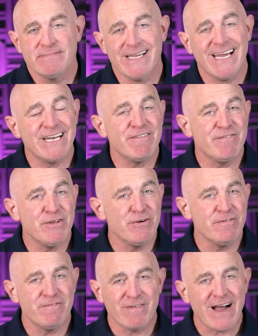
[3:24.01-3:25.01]
And if
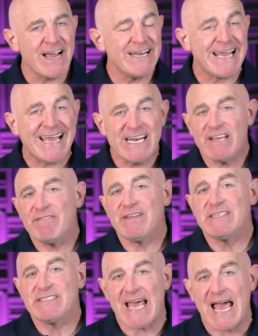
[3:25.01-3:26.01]
you find any of
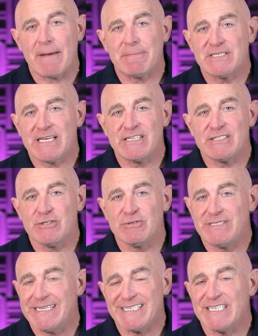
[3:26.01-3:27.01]
these apps and
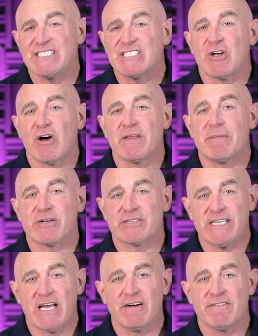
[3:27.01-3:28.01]
you didn't install them
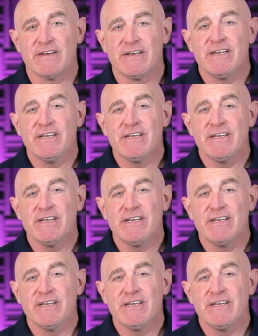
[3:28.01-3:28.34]
yourself,